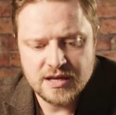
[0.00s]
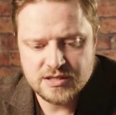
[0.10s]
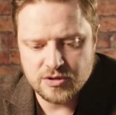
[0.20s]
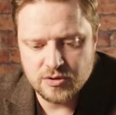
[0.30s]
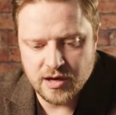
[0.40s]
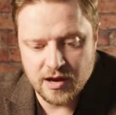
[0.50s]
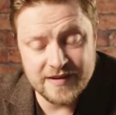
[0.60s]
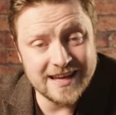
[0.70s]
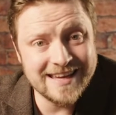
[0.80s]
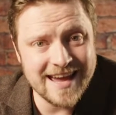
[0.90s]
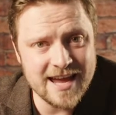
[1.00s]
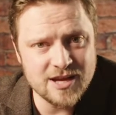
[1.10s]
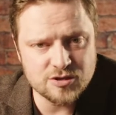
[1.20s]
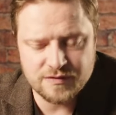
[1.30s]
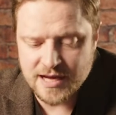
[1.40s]
to kind of
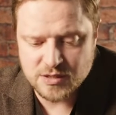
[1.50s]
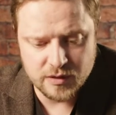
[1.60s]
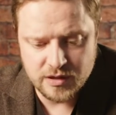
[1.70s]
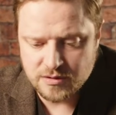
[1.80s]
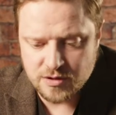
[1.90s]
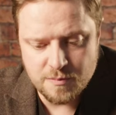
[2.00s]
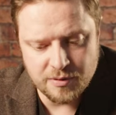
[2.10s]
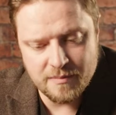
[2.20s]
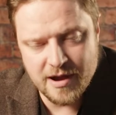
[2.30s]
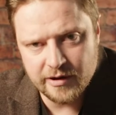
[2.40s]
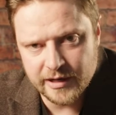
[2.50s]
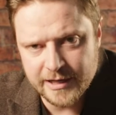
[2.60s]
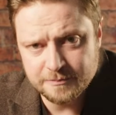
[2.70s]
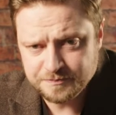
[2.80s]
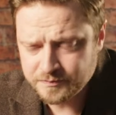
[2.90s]
engage. If that's what you do primarily,